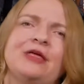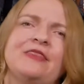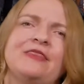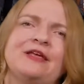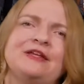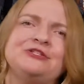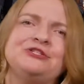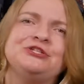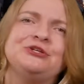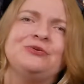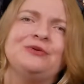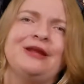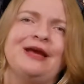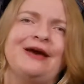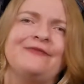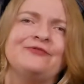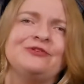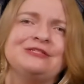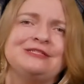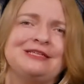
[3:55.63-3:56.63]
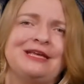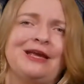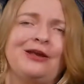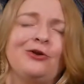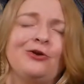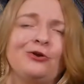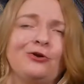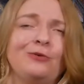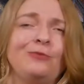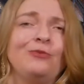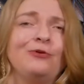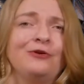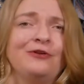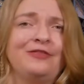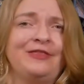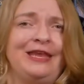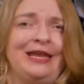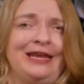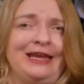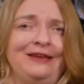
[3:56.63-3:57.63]
then she would have to say her
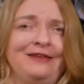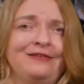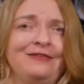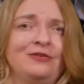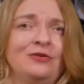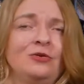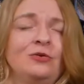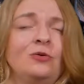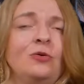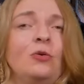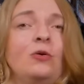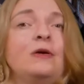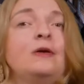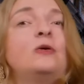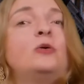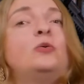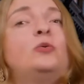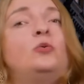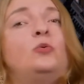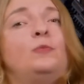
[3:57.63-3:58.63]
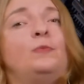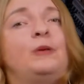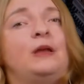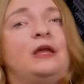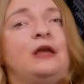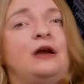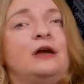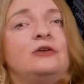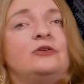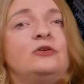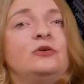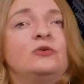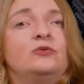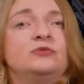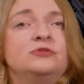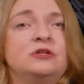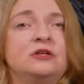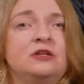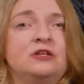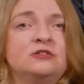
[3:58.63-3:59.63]
birth date, or
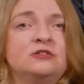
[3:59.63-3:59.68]
cumpleaños in